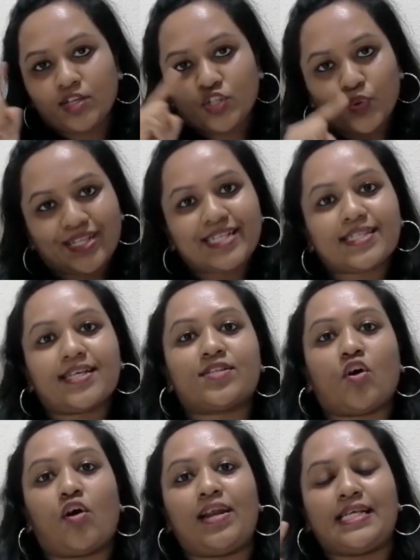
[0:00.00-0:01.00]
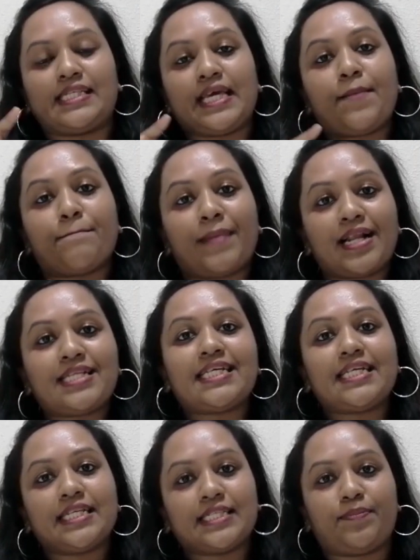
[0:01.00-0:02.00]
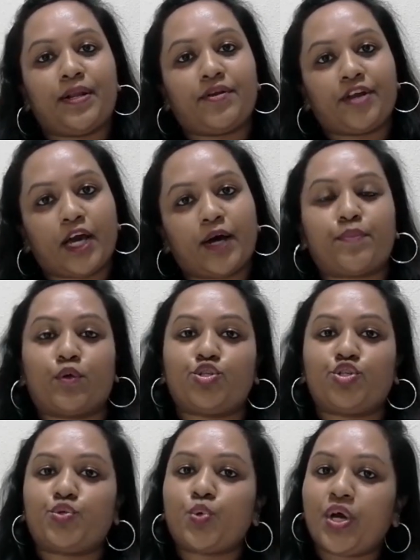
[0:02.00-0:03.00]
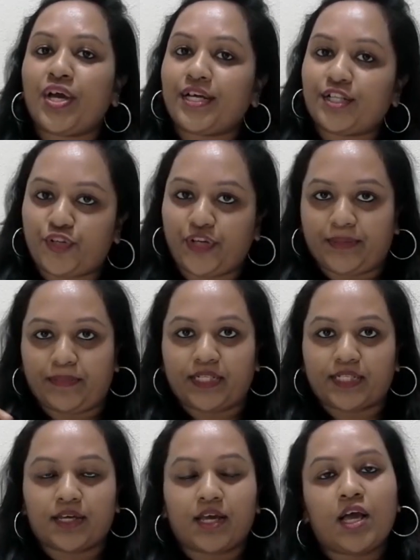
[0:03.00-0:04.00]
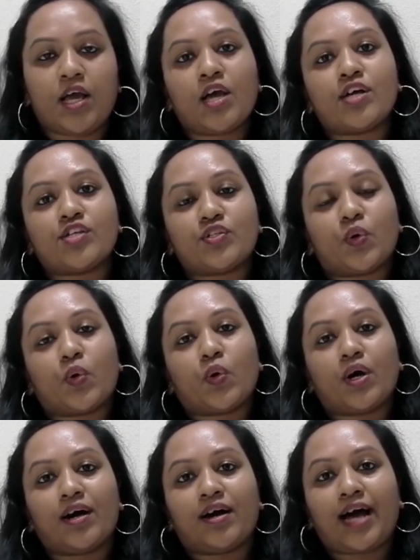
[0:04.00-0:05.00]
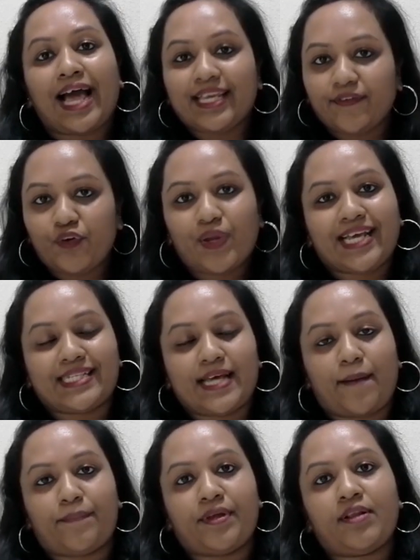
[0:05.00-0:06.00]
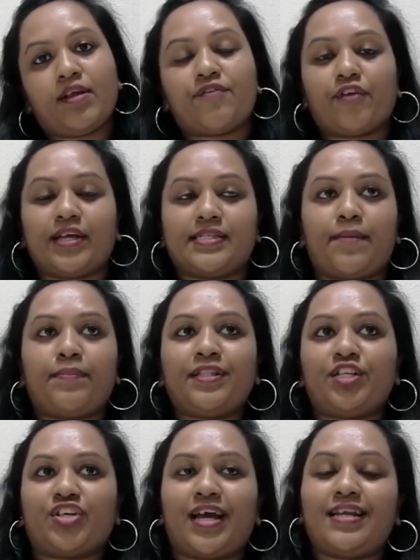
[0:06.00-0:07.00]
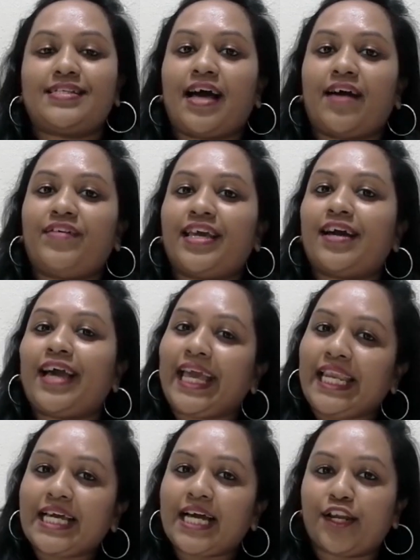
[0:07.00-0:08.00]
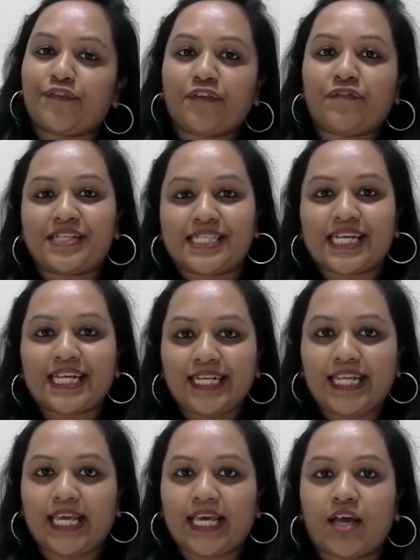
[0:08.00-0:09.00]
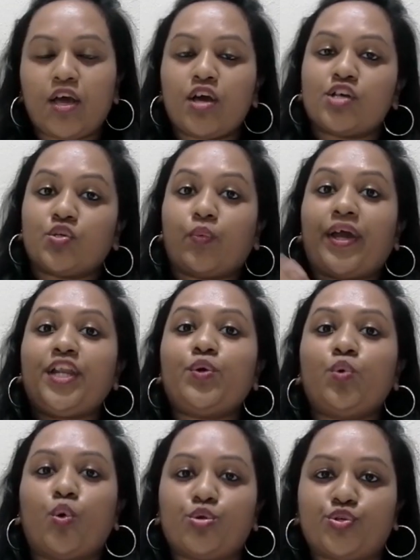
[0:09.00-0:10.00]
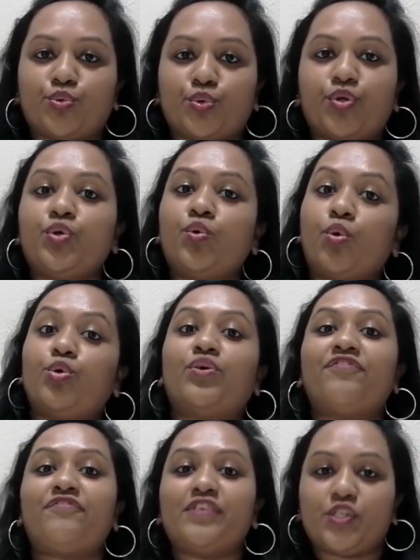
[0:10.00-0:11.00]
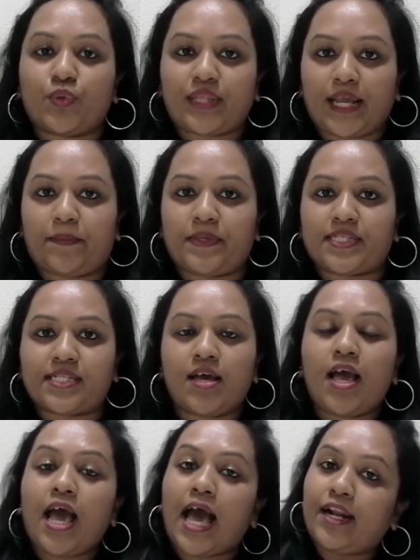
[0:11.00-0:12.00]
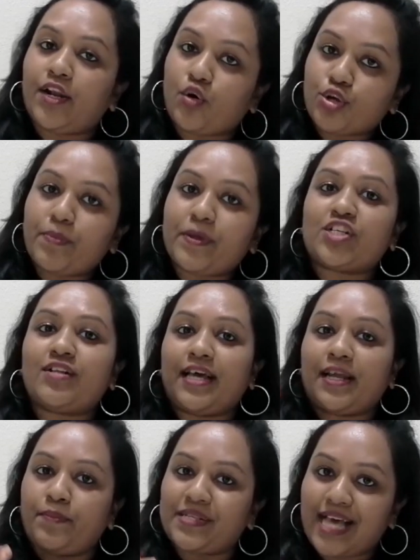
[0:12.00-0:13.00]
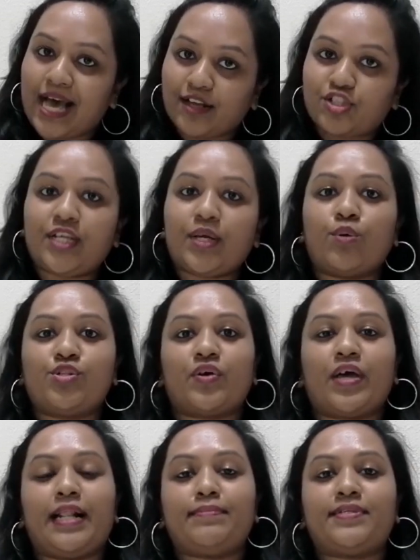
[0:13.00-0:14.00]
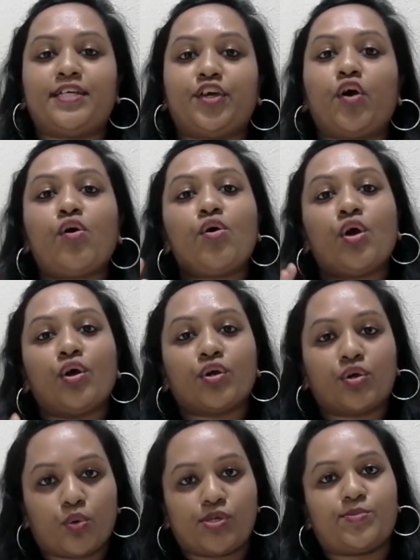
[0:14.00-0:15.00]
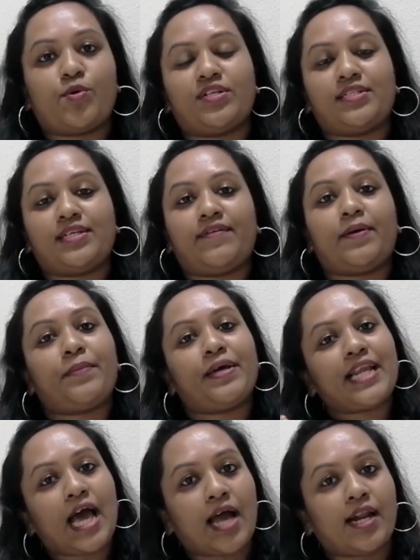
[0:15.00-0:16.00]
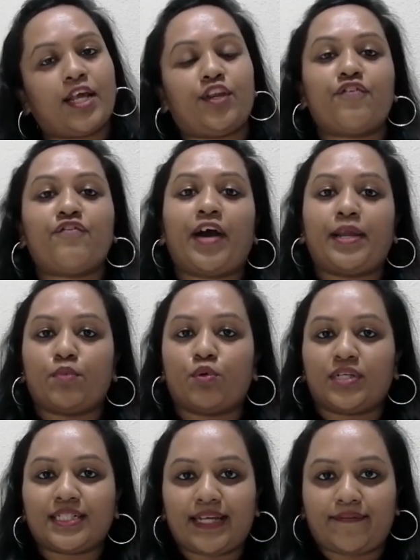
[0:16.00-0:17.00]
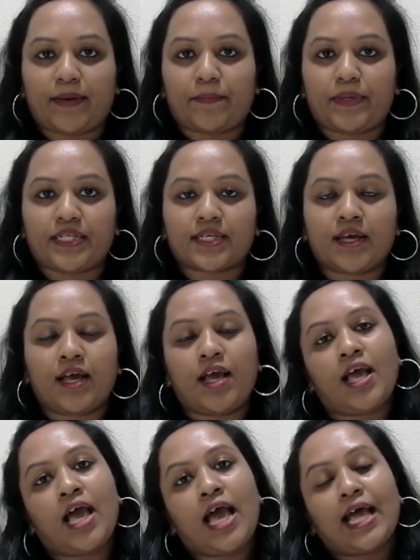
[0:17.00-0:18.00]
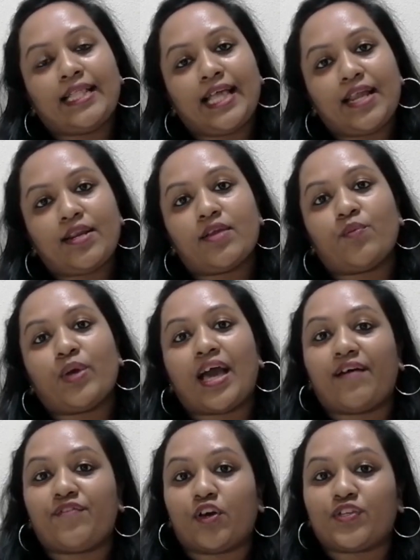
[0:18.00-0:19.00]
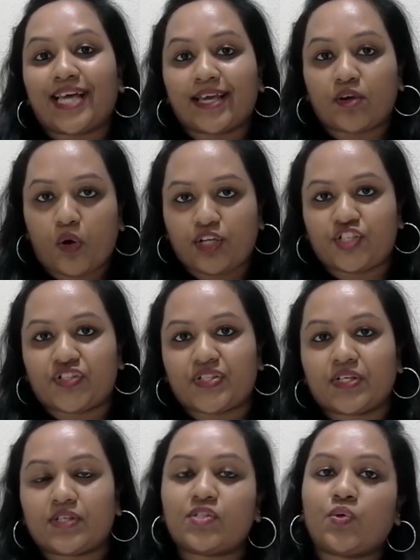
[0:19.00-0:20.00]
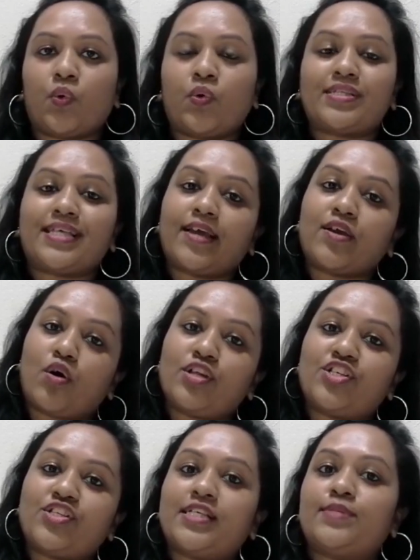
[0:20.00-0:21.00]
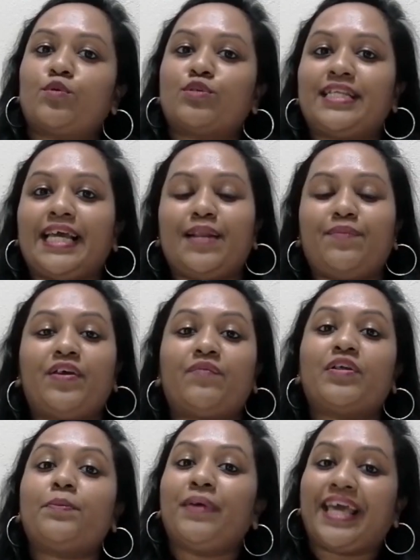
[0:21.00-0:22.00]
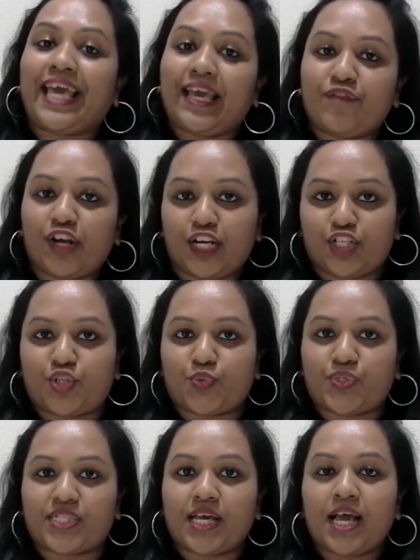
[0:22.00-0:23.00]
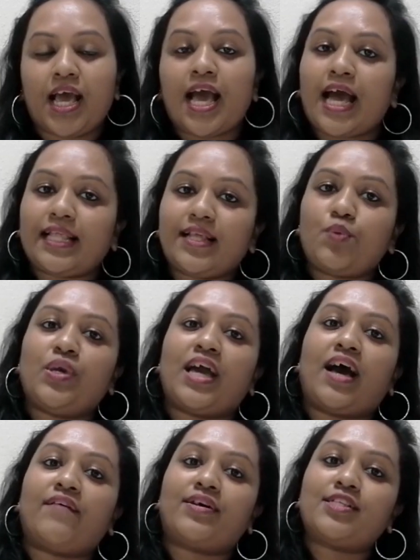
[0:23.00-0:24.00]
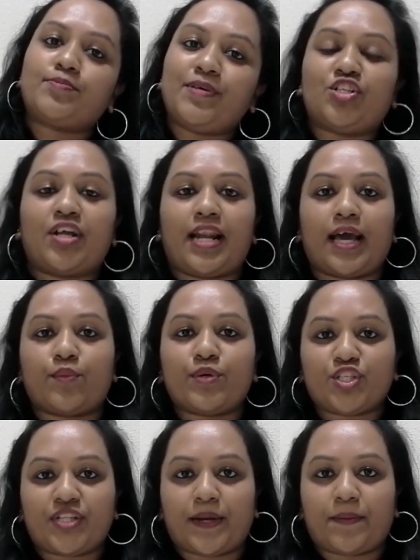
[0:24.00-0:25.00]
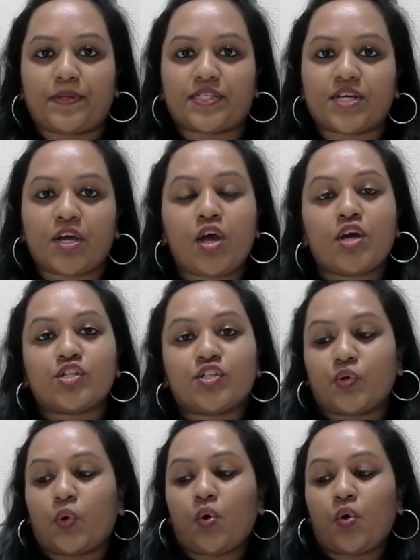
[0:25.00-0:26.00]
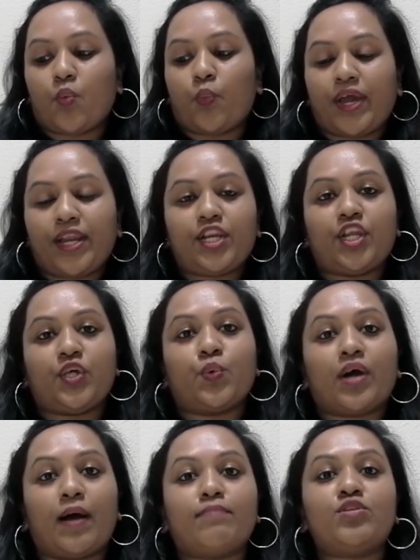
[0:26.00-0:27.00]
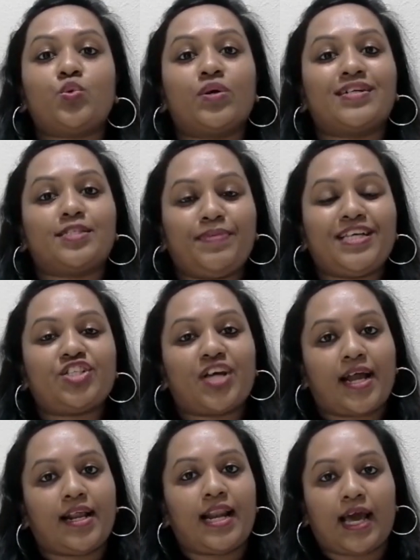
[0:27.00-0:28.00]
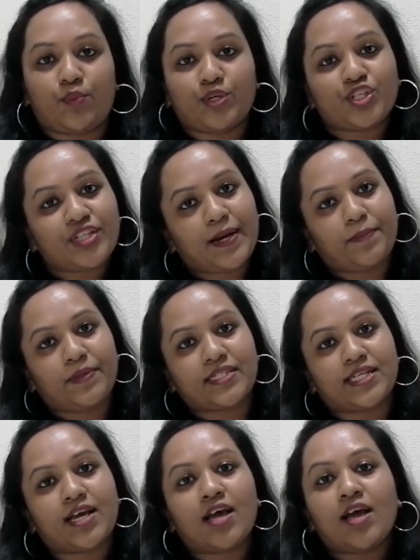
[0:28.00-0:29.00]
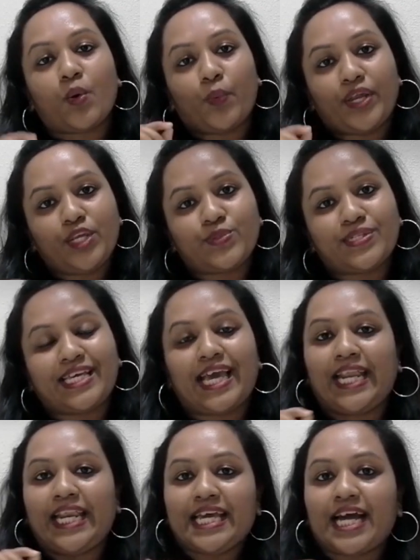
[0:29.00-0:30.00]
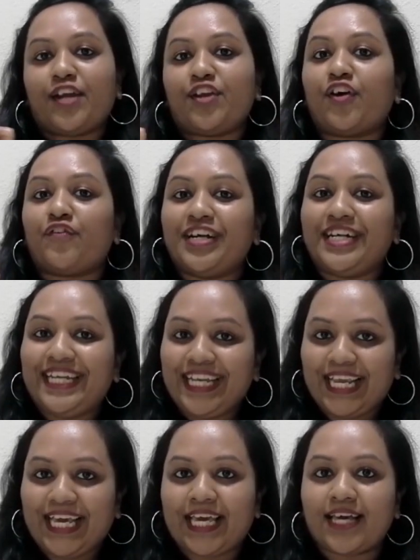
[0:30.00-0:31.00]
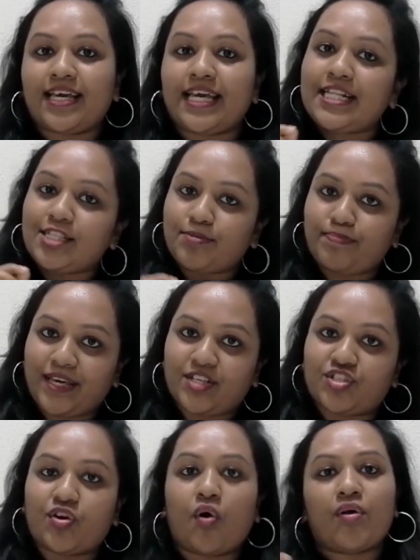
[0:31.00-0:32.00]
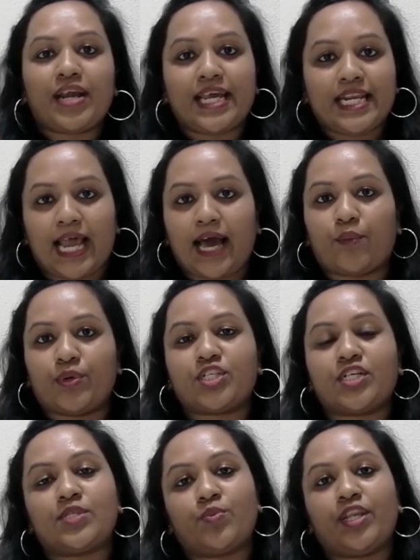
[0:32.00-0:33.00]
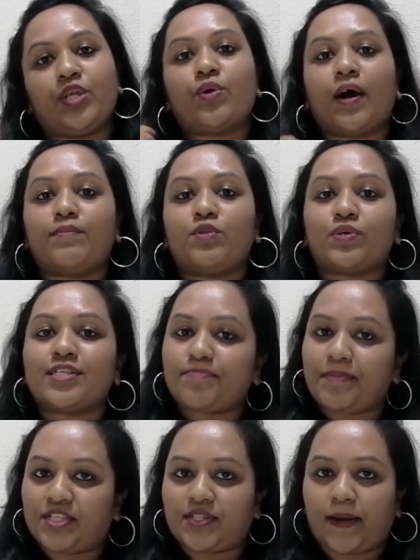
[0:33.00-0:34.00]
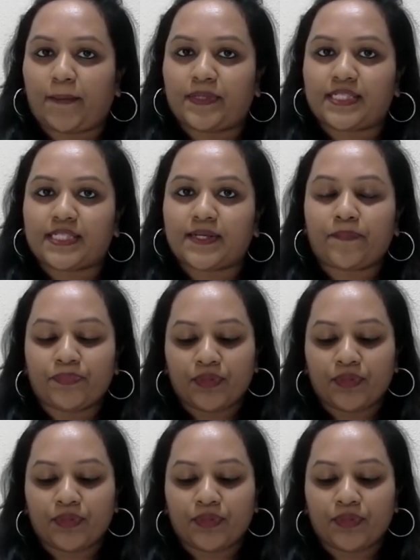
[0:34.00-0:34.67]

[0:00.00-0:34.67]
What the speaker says: So this is called as a multidisciplinary approach to treatment. So I'll give you an example. For example, the child is having any kind of a physical delay. So where do you go to? You go to a physiotherapist. And an occupational therapist actually also helps in your gross motor development and in your fine motor development. Then we have your psychologist. So psychologist is mostly helping with behavioral issues. And then we have our speech and language therapist. So when do you come to a speech and a language therapist? When you see any kind of a delay in speech or in language is when you come to a speech therapist.